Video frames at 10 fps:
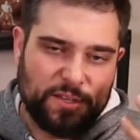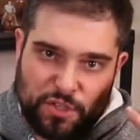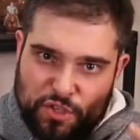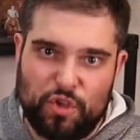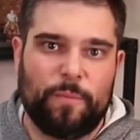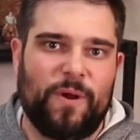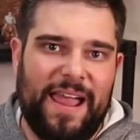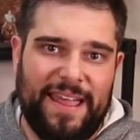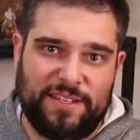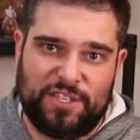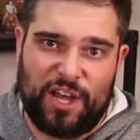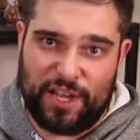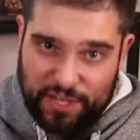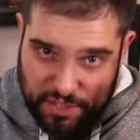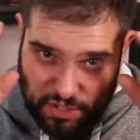super
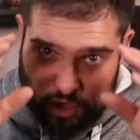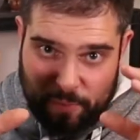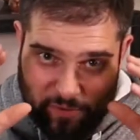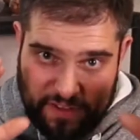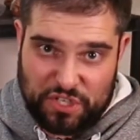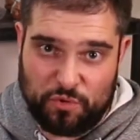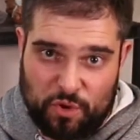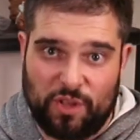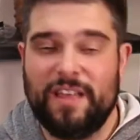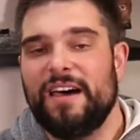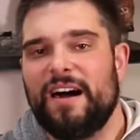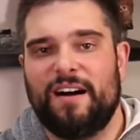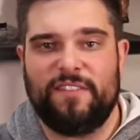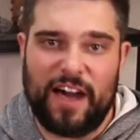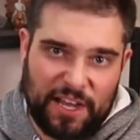hands-on, super visual
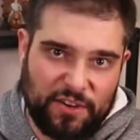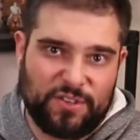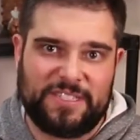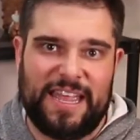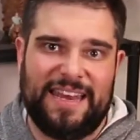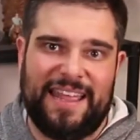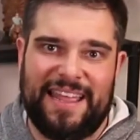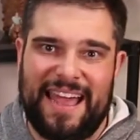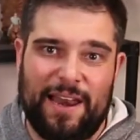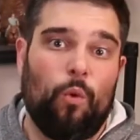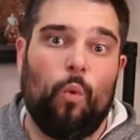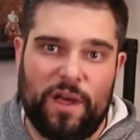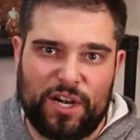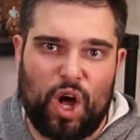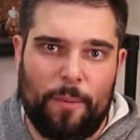of understanding kind of
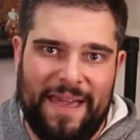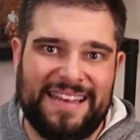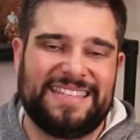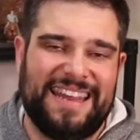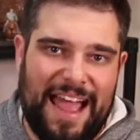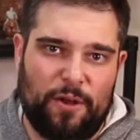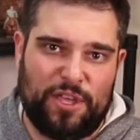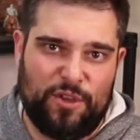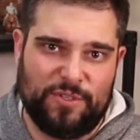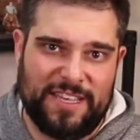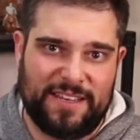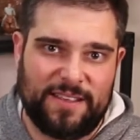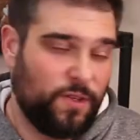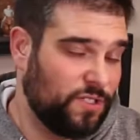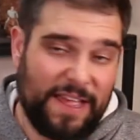what it all meant and how to use it.
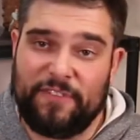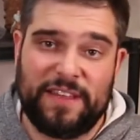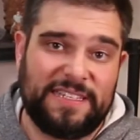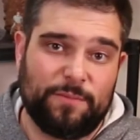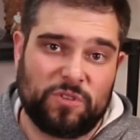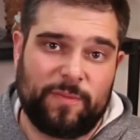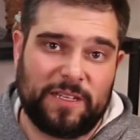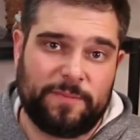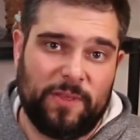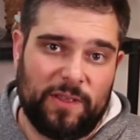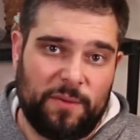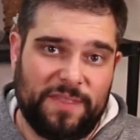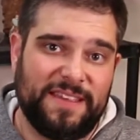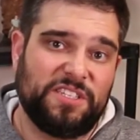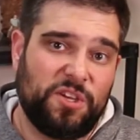There's definitely some responsibility
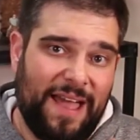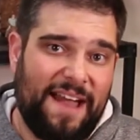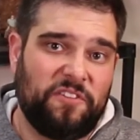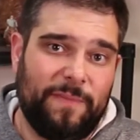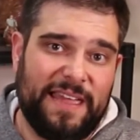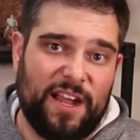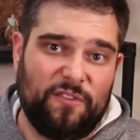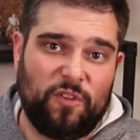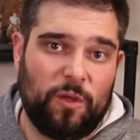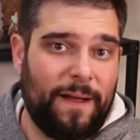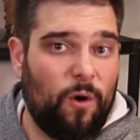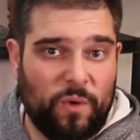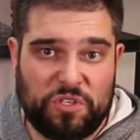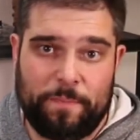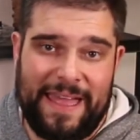with this. You have to be careful about
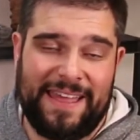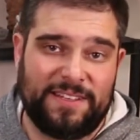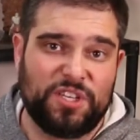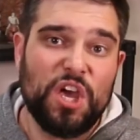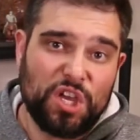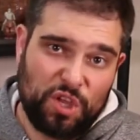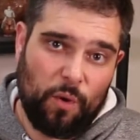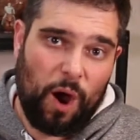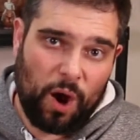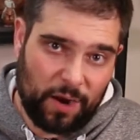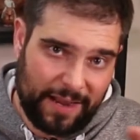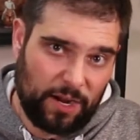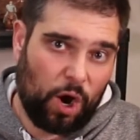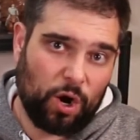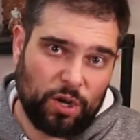which bands you are
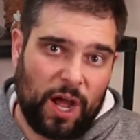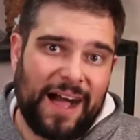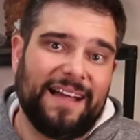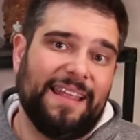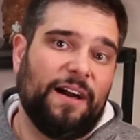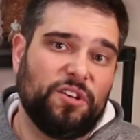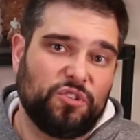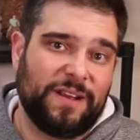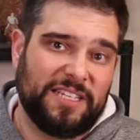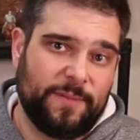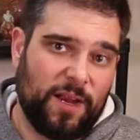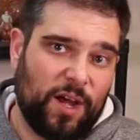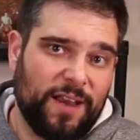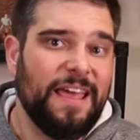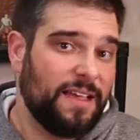and are not allowed to transmit
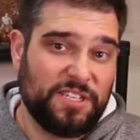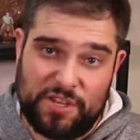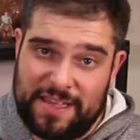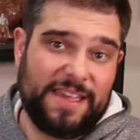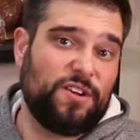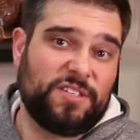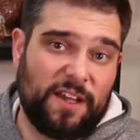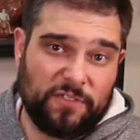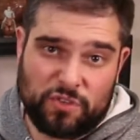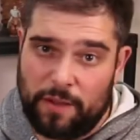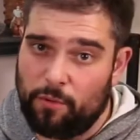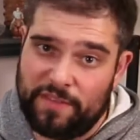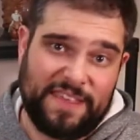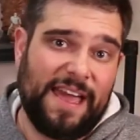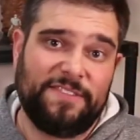on, because you can get yourself in trouble
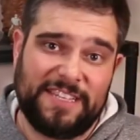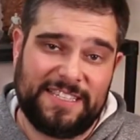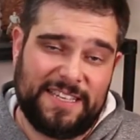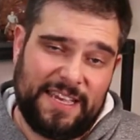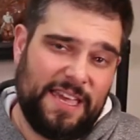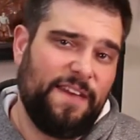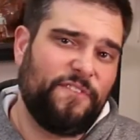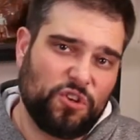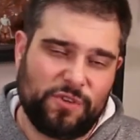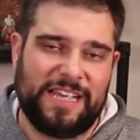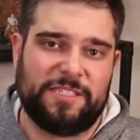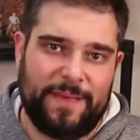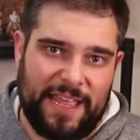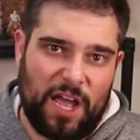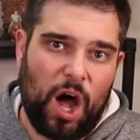with the FCC if you're
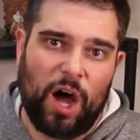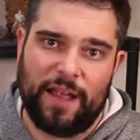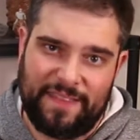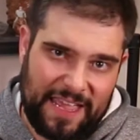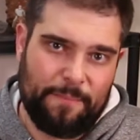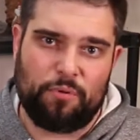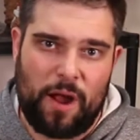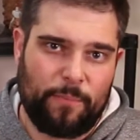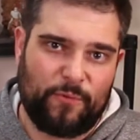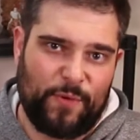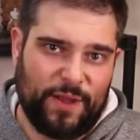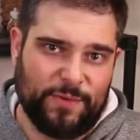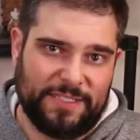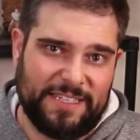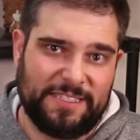transmitting on the improper
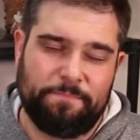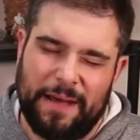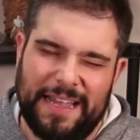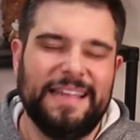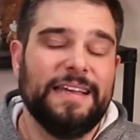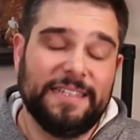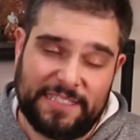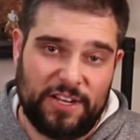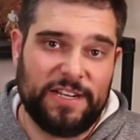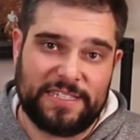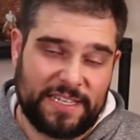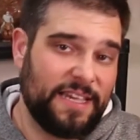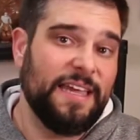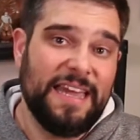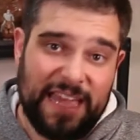frequencies. But
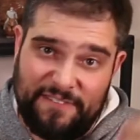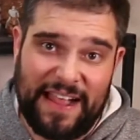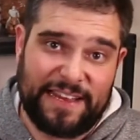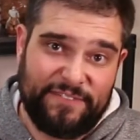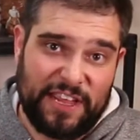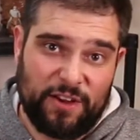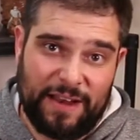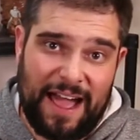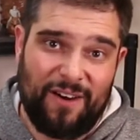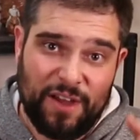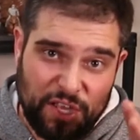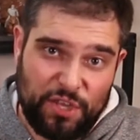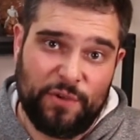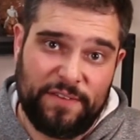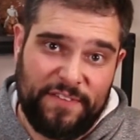seriously, if I can figure it out,
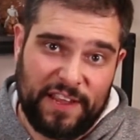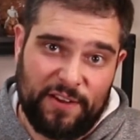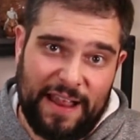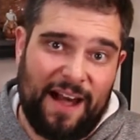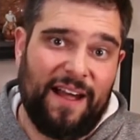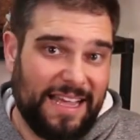you can figure it out.